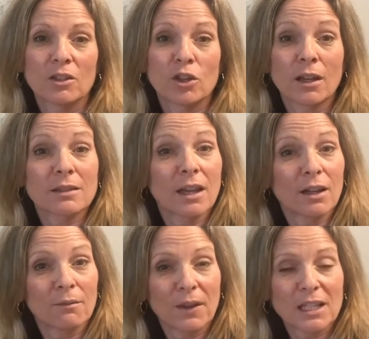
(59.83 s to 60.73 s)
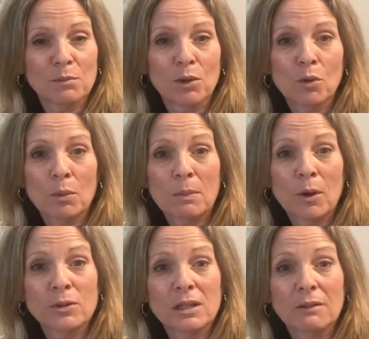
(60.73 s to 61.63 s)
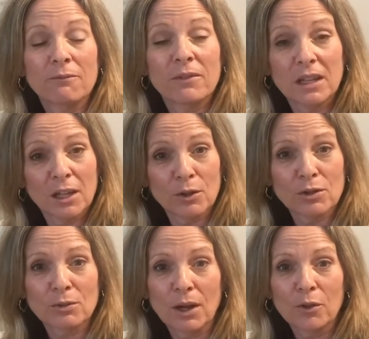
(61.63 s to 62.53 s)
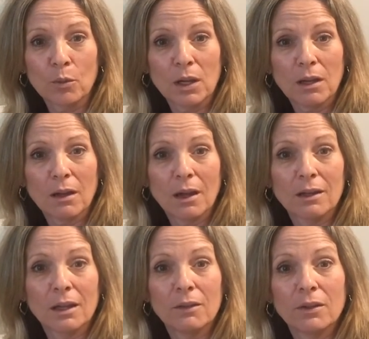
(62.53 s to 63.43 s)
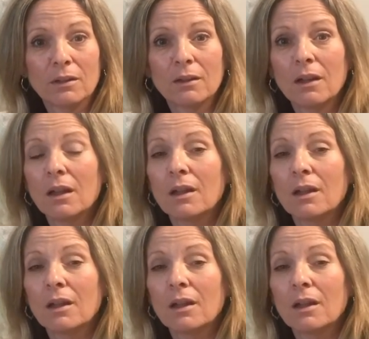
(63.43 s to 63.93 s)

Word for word: Check us out on Facebook. We'll be posting videos throughout the week and even